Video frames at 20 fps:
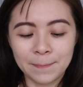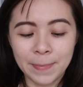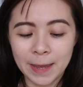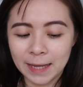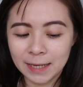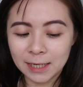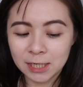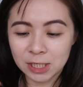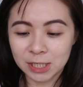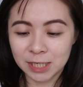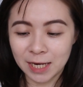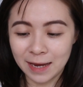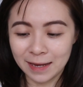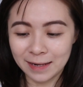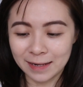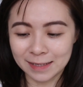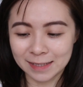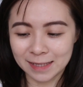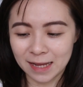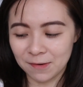The base
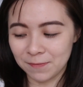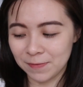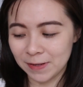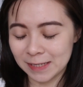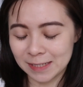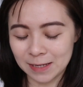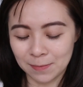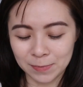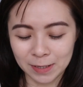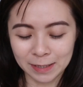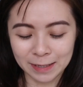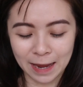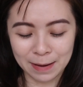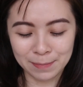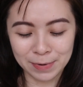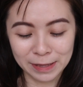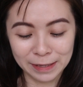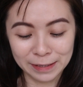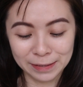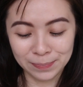shade is definitely something that
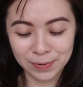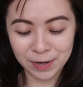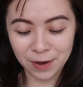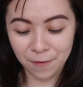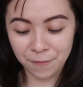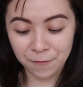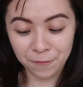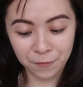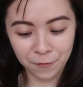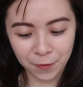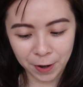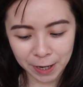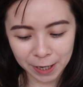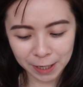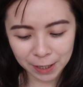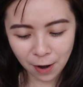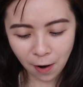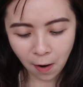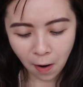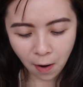I'm a little bit
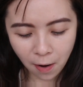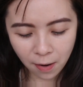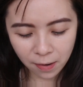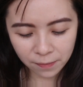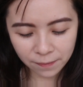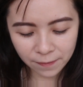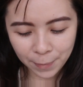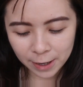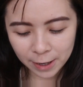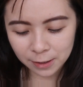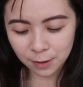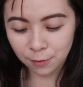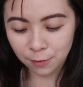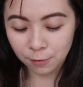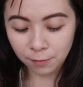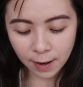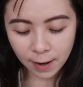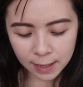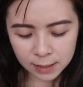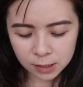afraid of, but the
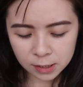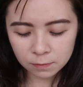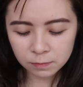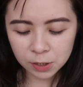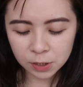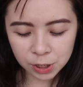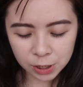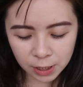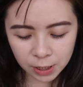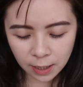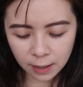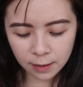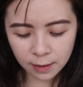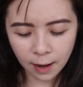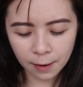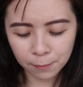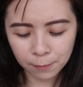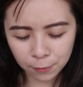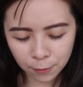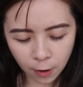rest of the shade
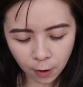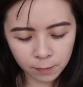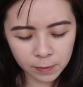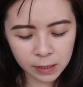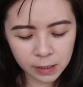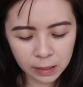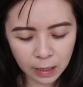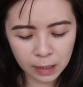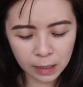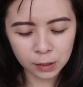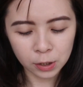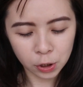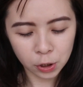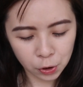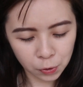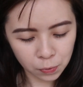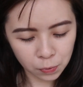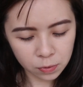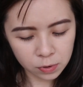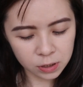I probably can
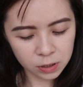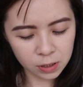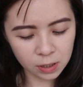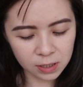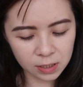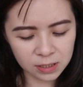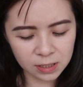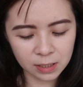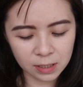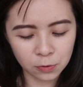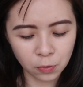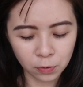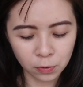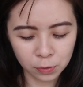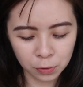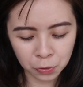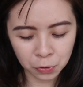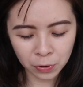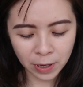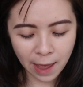use because they
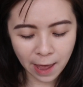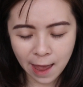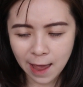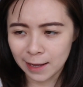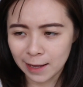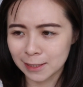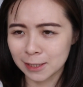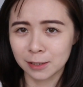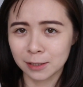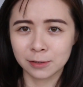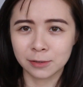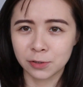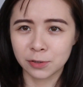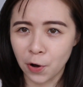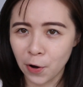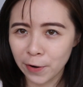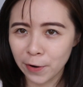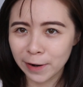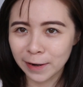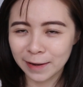don't look as
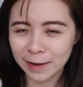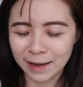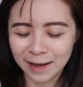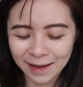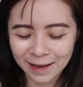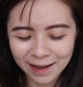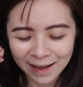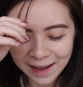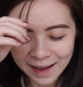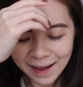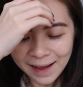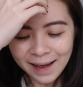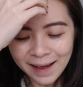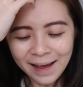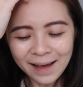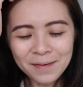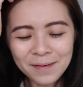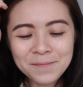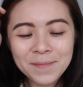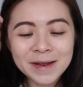dark.
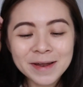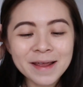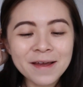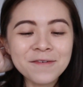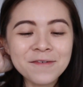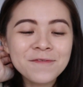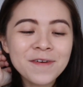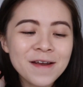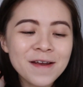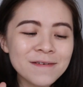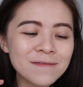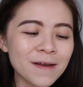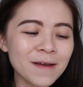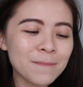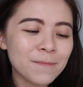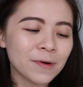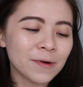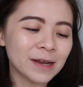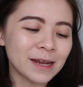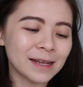But they're
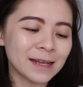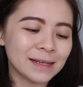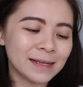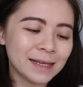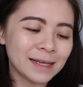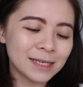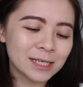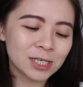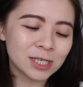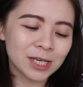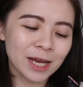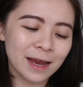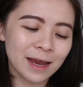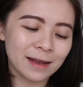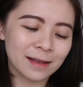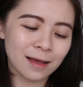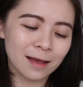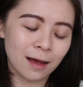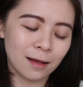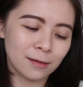very pretty. This
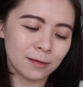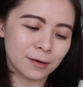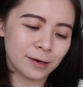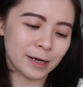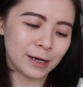shade color